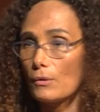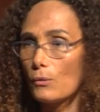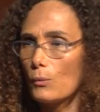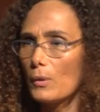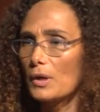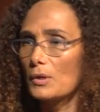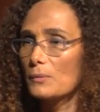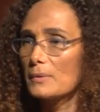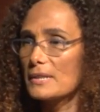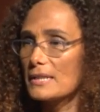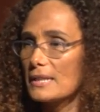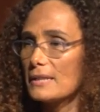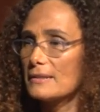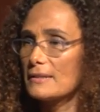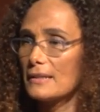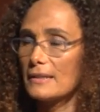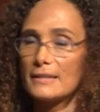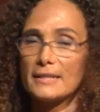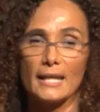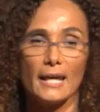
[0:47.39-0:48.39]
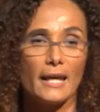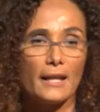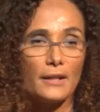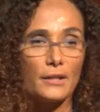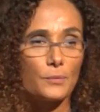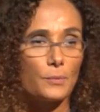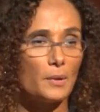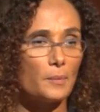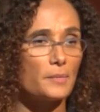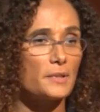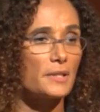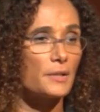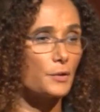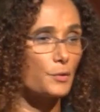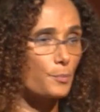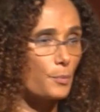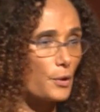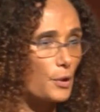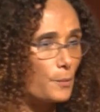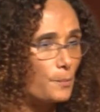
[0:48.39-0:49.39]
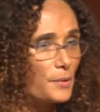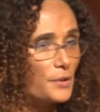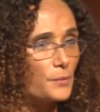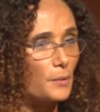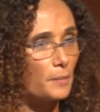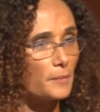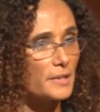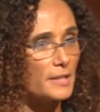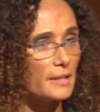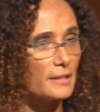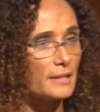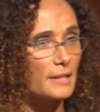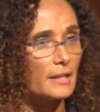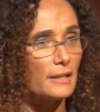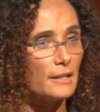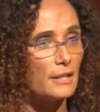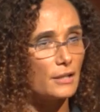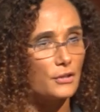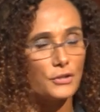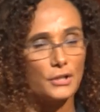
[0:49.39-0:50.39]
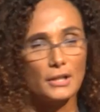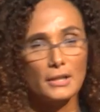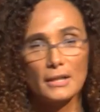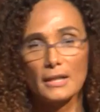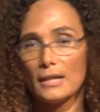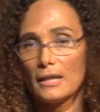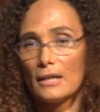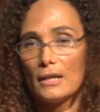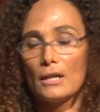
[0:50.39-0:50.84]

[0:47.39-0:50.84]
What was his intent? What was his purpose? What was his condition?